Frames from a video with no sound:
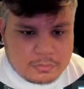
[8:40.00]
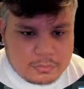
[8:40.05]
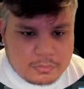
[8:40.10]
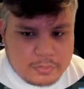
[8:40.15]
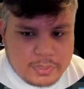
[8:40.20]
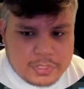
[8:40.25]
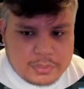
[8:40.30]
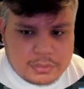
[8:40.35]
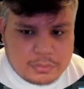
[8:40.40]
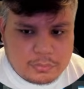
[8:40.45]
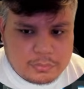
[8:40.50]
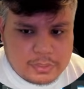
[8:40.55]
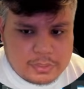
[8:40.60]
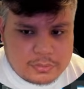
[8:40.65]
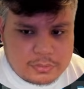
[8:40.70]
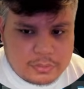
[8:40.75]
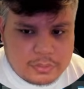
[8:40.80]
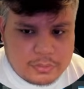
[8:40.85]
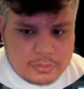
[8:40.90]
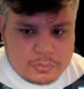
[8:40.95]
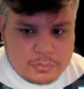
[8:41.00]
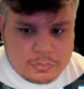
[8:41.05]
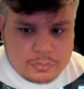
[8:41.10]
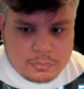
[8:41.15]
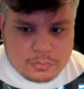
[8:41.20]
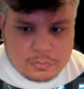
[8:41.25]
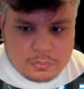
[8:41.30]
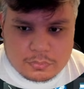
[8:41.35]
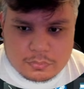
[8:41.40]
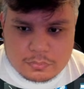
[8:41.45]
Right, so let's go
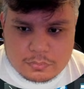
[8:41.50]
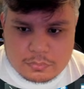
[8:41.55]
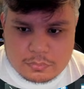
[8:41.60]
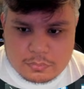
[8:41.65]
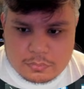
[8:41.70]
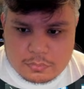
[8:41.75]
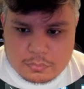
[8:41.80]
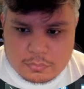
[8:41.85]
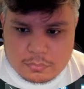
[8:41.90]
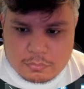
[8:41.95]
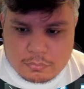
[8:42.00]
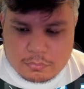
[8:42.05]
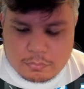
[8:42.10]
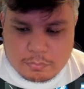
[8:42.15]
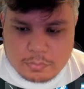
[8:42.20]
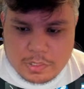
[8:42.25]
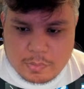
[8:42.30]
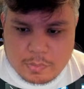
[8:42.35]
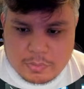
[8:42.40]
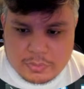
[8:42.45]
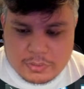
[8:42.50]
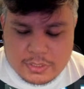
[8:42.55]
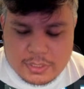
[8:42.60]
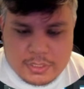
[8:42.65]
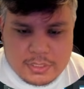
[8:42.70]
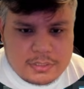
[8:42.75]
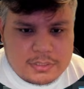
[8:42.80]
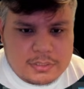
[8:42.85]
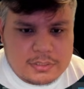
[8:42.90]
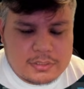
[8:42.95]
to
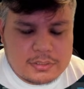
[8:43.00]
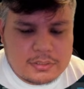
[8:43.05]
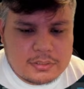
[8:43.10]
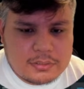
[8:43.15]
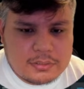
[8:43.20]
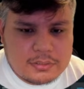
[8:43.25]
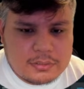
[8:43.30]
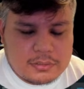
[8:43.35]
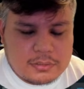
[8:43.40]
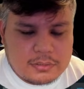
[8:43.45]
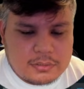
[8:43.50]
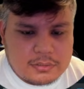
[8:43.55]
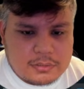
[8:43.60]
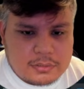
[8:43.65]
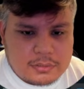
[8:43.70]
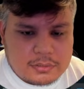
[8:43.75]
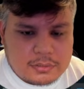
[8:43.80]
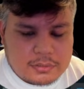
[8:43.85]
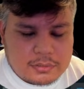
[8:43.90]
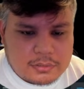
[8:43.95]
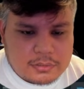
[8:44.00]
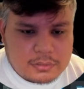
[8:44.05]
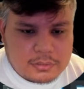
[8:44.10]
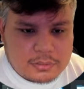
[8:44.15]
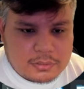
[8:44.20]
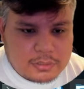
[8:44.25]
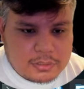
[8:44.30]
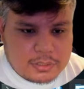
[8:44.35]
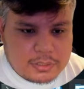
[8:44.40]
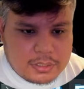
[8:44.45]
properties
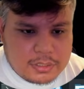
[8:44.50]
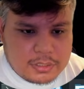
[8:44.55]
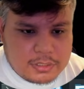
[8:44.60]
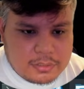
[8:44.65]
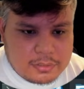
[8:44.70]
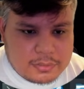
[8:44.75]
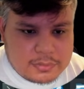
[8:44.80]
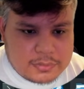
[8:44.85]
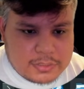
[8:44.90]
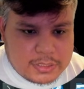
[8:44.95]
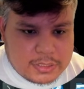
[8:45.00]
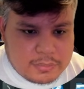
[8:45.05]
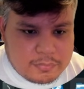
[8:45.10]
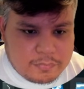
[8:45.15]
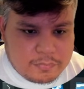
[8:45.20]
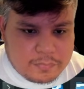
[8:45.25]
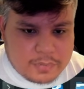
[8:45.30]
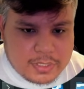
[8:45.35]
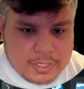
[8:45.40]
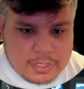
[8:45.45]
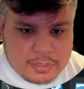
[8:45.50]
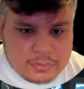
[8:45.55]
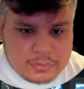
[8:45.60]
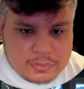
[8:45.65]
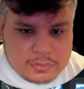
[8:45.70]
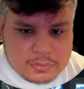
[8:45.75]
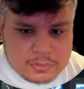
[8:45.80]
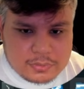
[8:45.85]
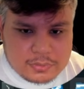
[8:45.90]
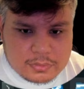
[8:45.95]
and let's see the
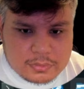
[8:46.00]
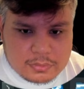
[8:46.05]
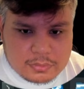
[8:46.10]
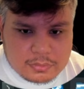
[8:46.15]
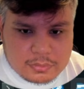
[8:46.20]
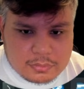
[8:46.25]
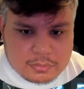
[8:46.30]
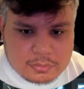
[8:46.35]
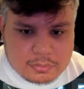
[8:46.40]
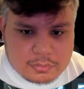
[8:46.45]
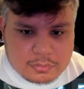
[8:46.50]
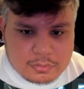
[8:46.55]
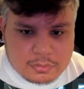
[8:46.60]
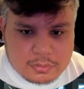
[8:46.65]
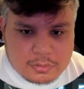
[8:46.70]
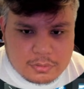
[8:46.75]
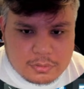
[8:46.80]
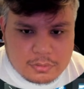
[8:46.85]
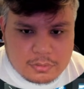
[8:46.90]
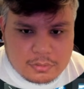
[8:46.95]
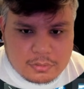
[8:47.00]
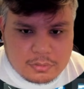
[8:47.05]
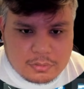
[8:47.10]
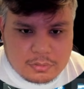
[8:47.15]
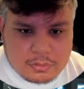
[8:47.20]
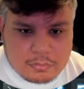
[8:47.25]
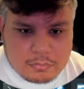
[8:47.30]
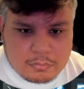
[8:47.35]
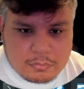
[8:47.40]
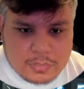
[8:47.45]
files,
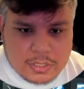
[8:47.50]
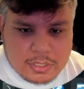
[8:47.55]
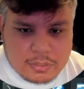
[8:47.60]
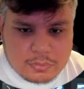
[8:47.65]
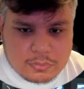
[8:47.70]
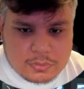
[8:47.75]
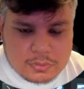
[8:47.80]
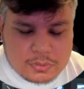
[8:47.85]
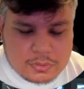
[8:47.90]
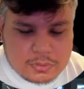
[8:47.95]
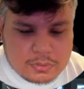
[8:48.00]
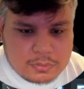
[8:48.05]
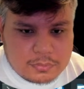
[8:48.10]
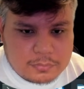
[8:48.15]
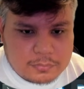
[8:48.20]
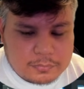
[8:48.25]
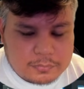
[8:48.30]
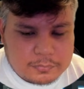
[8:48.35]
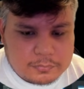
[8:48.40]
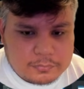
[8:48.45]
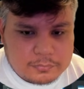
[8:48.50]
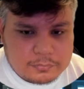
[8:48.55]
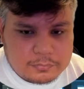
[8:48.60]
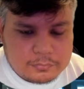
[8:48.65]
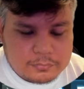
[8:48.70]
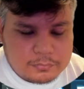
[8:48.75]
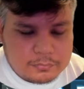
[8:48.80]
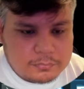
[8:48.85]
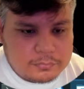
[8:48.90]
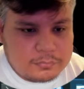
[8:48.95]
browse.
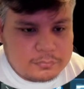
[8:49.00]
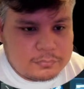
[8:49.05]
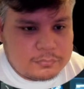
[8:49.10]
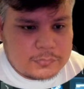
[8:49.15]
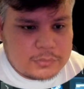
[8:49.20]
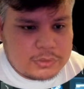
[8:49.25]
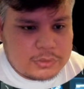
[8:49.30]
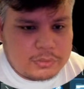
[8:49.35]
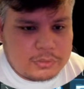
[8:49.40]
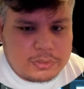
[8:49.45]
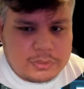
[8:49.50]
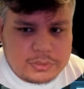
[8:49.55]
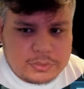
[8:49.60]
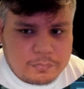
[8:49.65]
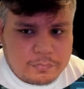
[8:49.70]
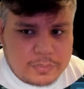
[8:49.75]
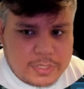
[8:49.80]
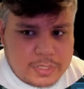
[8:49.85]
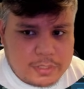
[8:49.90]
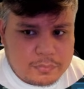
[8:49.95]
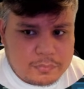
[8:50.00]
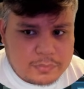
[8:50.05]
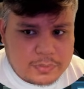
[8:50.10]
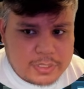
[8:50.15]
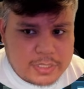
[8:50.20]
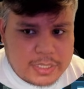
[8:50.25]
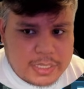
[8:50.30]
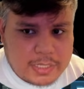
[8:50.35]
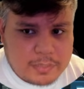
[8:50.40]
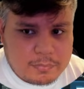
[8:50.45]
So there's the file of
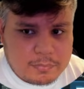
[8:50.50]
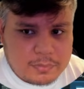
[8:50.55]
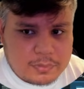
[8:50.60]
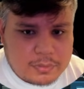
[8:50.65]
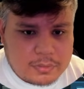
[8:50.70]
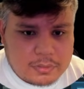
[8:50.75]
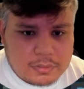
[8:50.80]
the game,